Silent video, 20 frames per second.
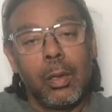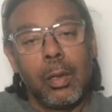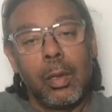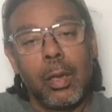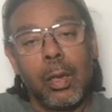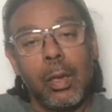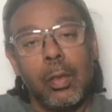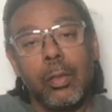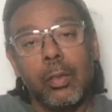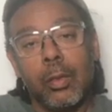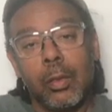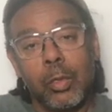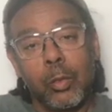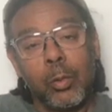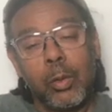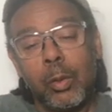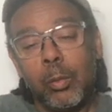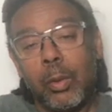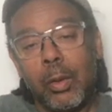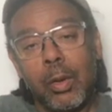And the
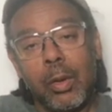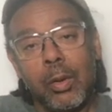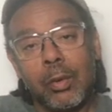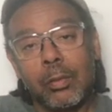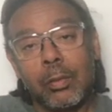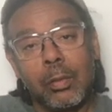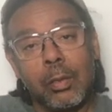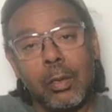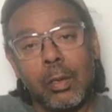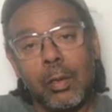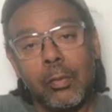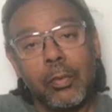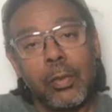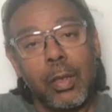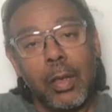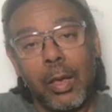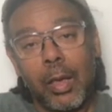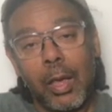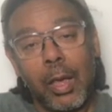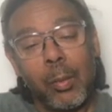three bears lived
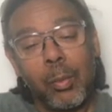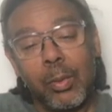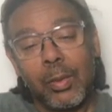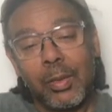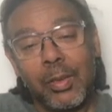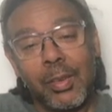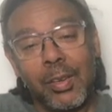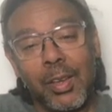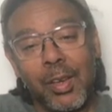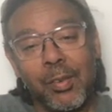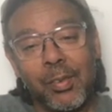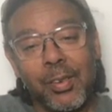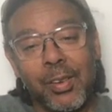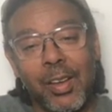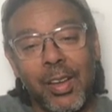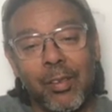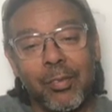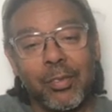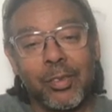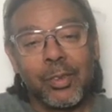happily ever
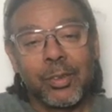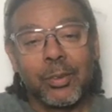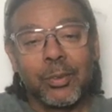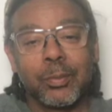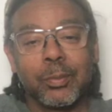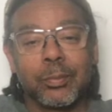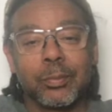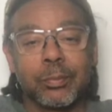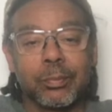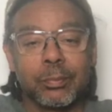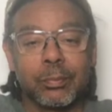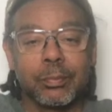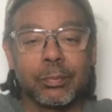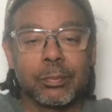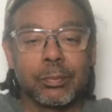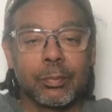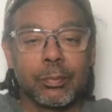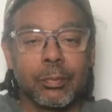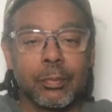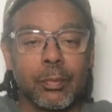after.
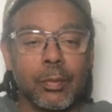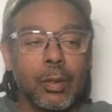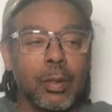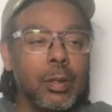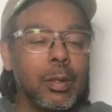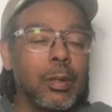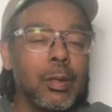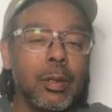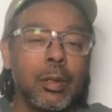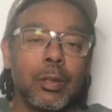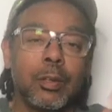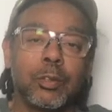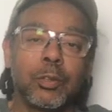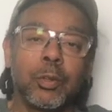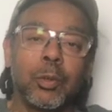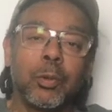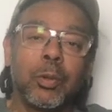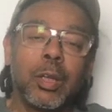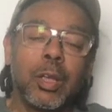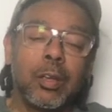
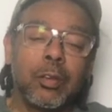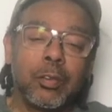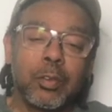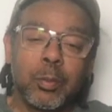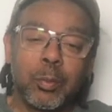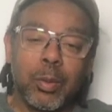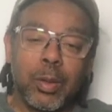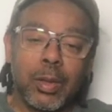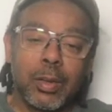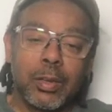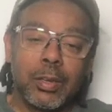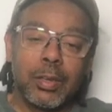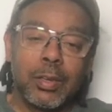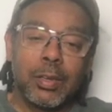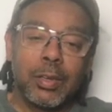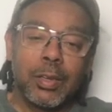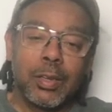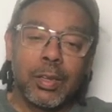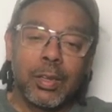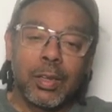So, hey, everybody,
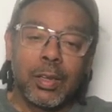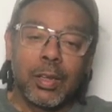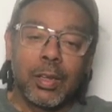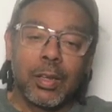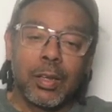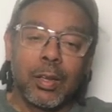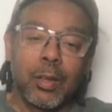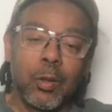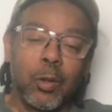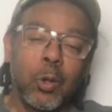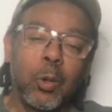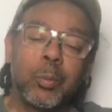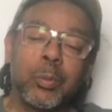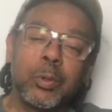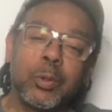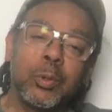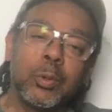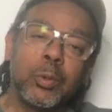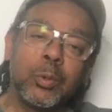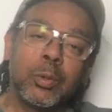I hope
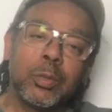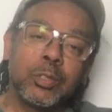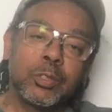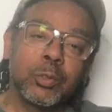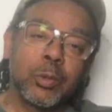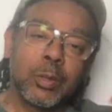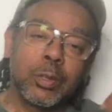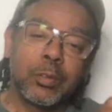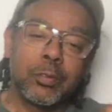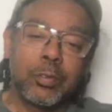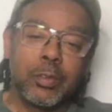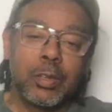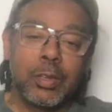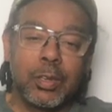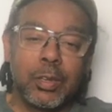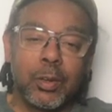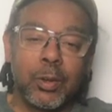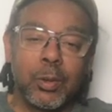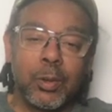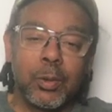you enjoyed the
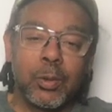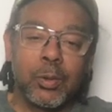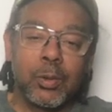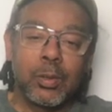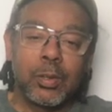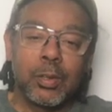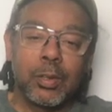video.